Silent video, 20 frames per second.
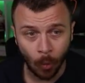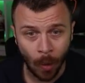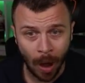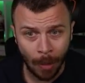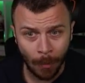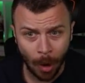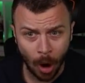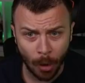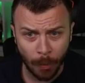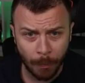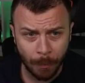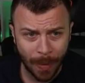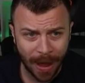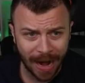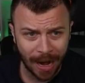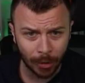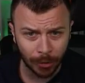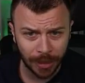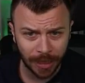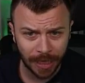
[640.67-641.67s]
One more
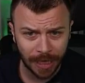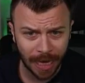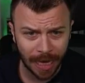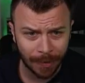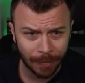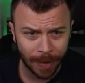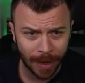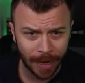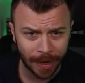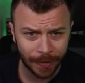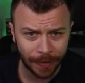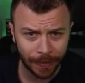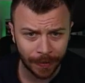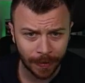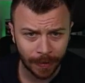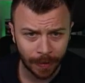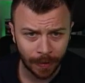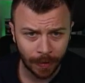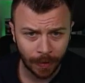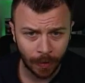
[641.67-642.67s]
penalty kick,
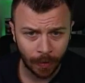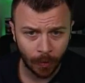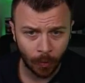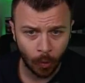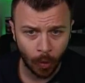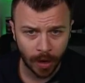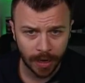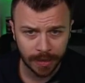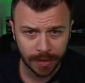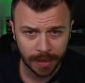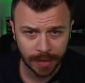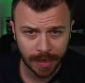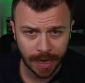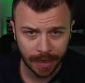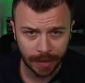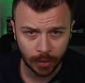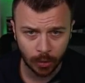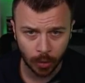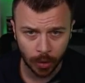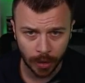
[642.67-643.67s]
man! What is this
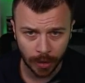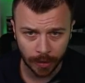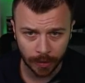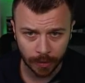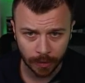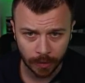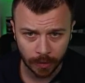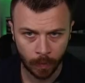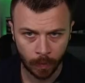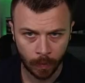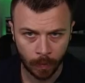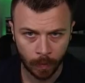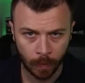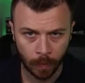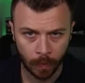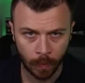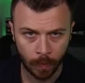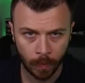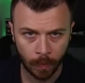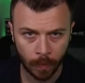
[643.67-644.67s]
guy doing?
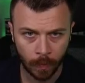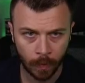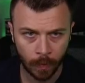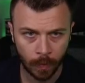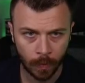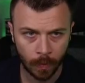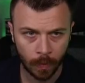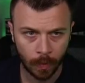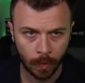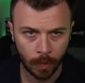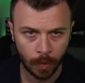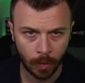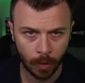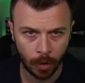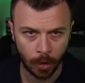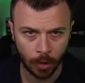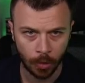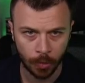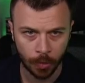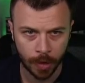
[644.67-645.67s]

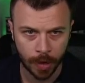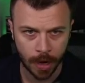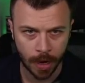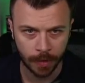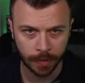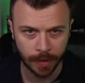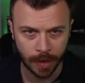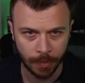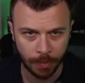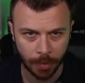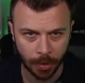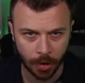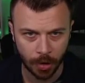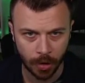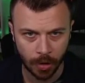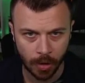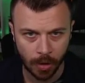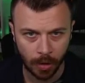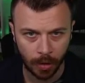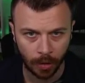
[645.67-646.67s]
Oh, Kante,
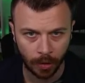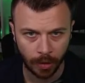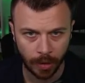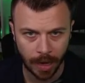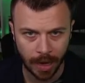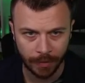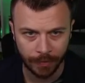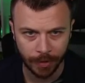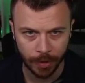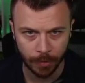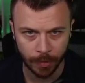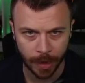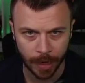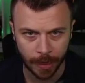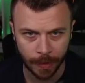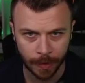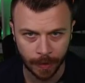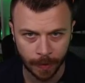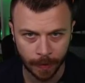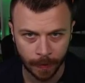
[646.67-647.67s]
bro. Love you,
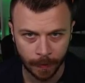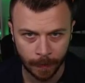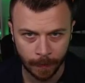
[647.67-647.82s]
man.